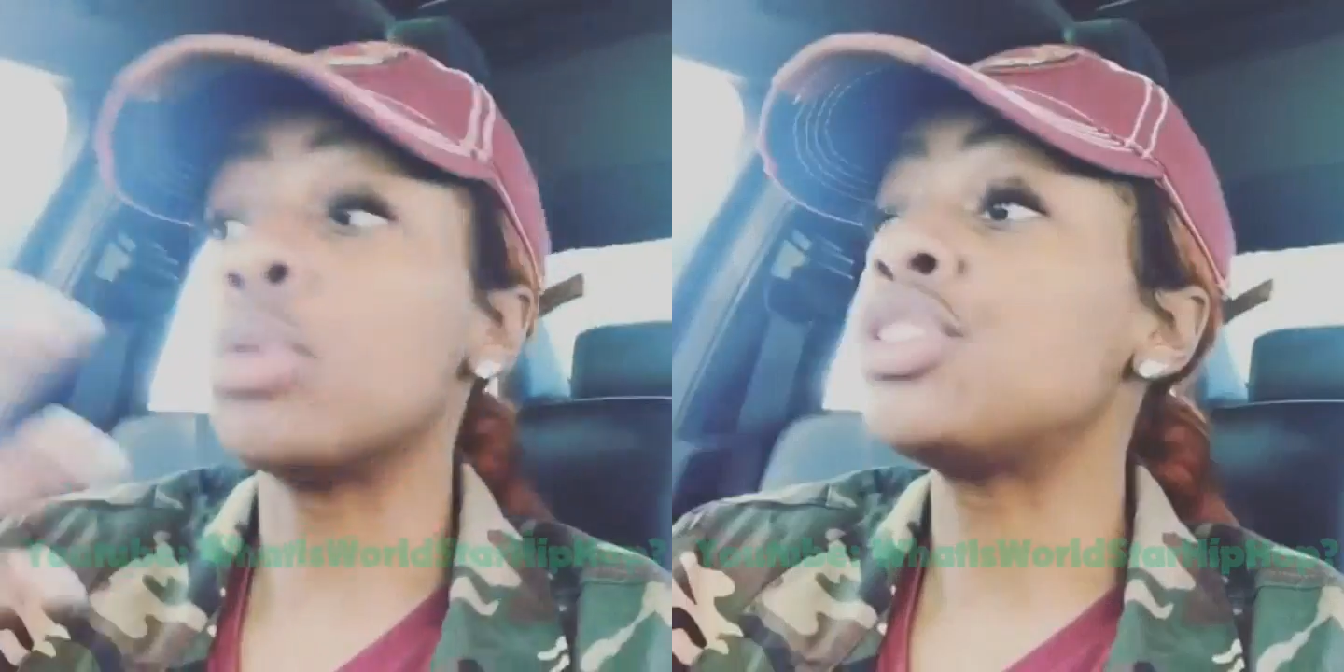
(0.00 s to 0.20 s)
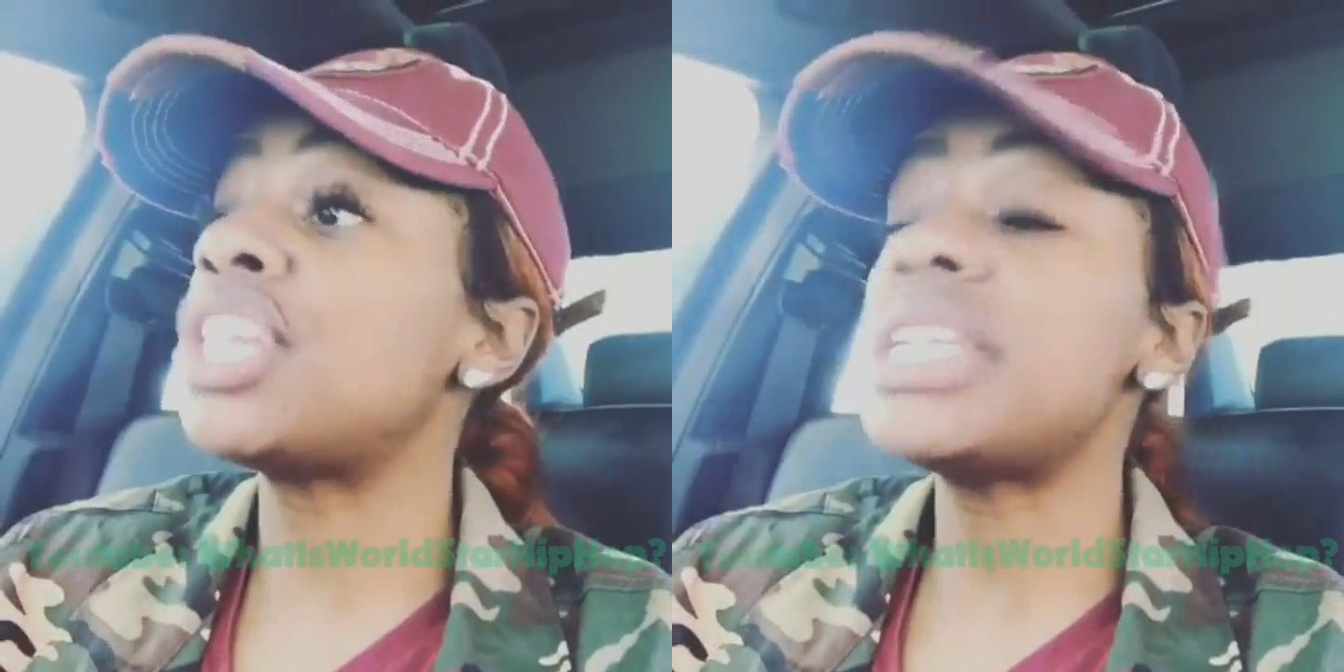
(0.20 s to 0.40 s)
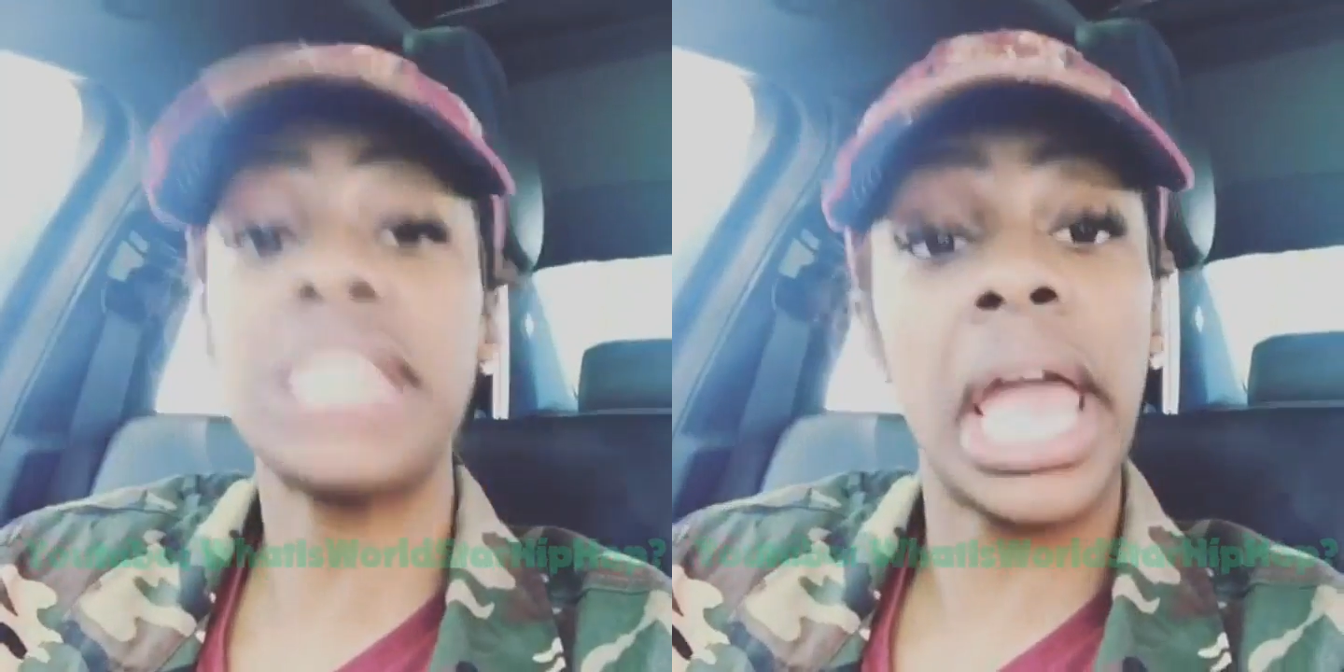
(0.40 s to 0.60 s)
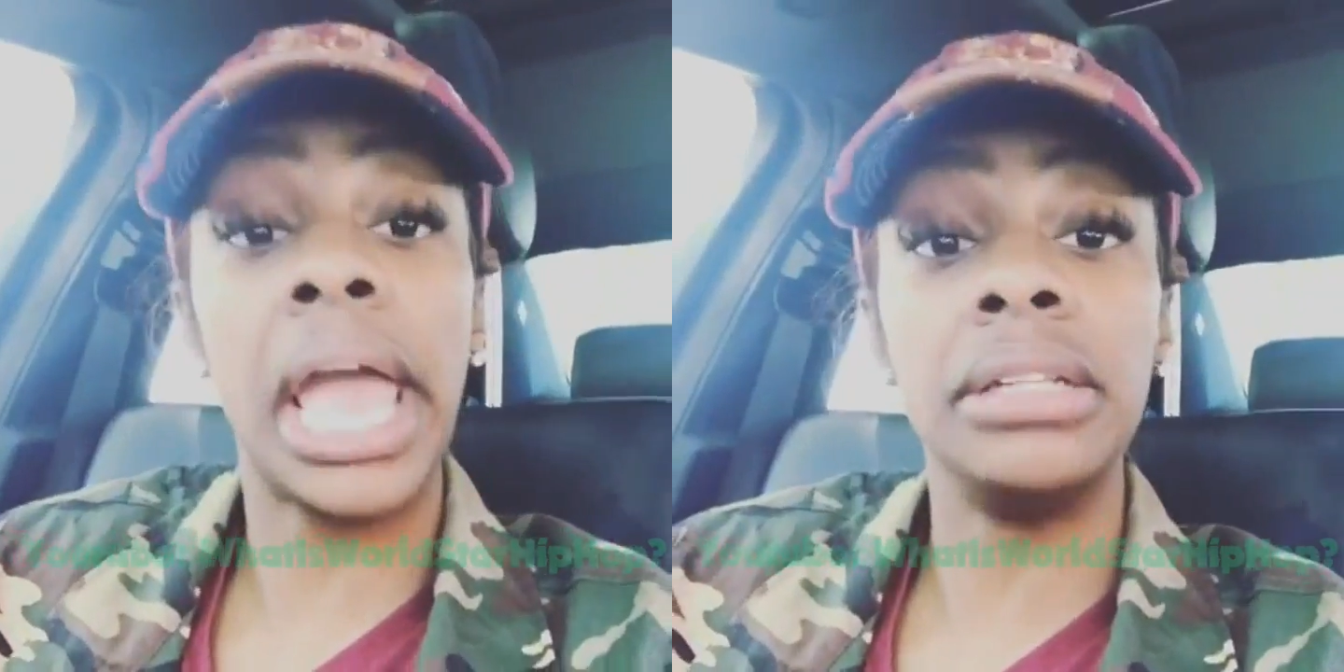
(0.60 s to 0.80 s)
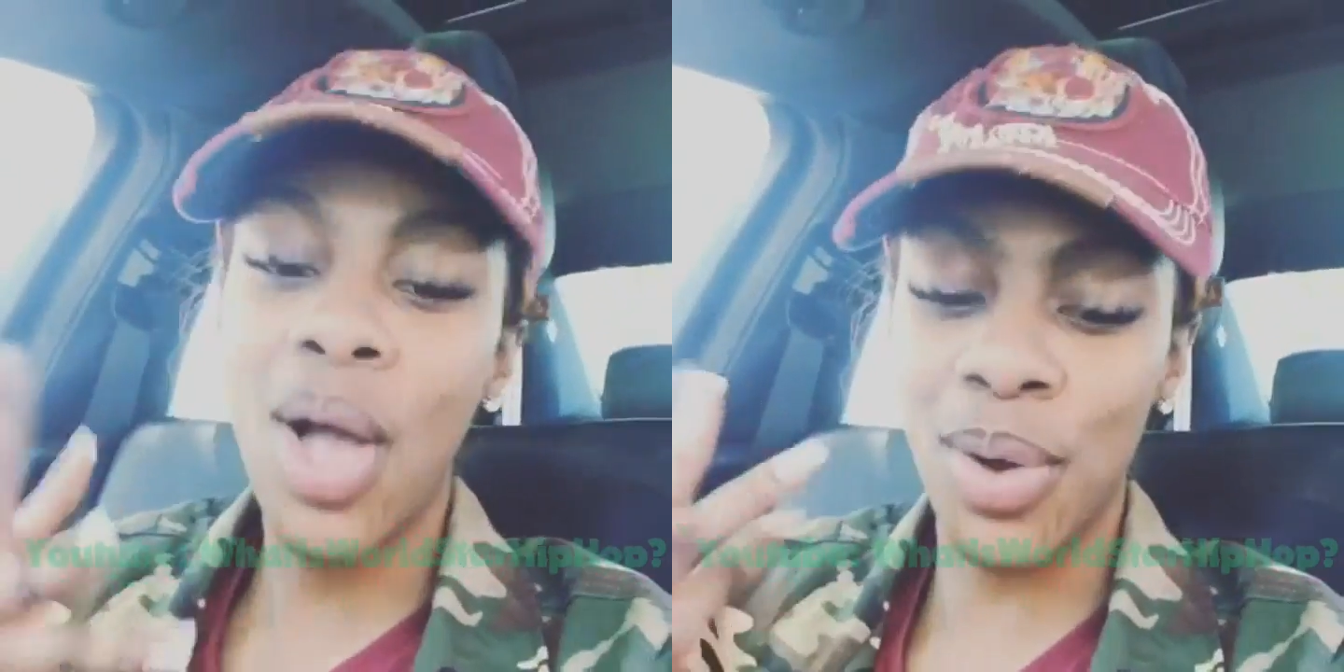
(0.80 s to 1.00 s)
So she
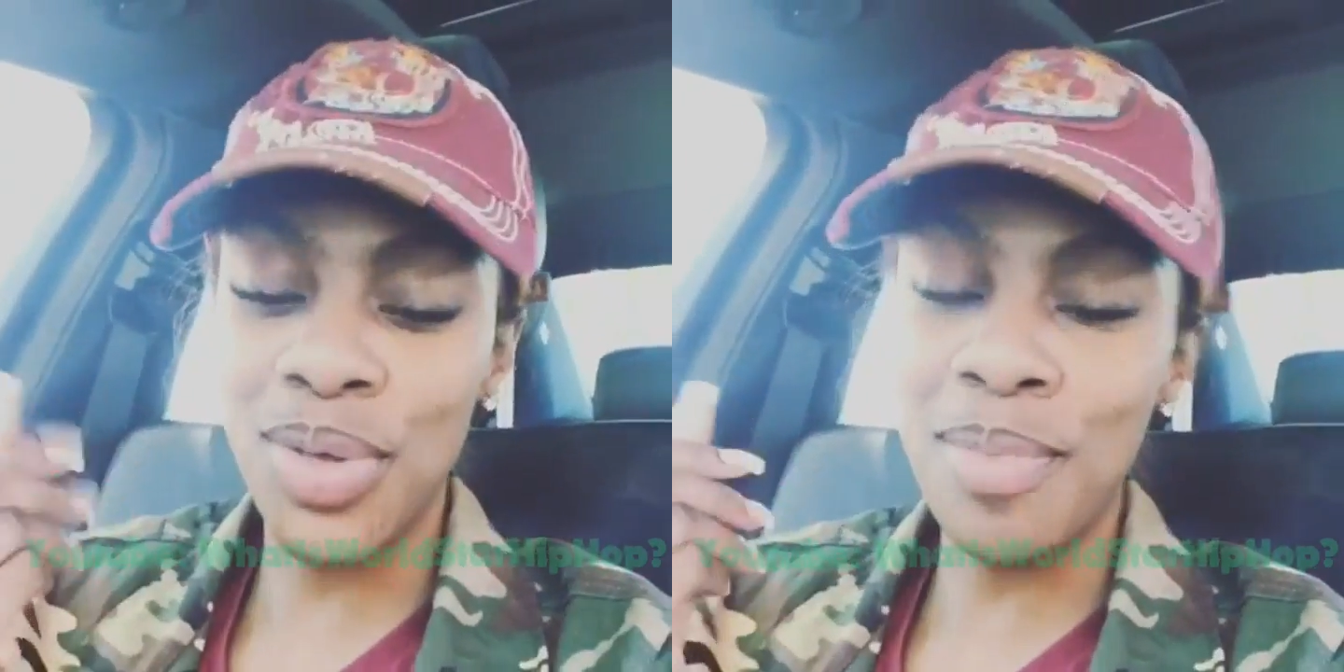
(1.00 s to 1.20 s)
said, oh,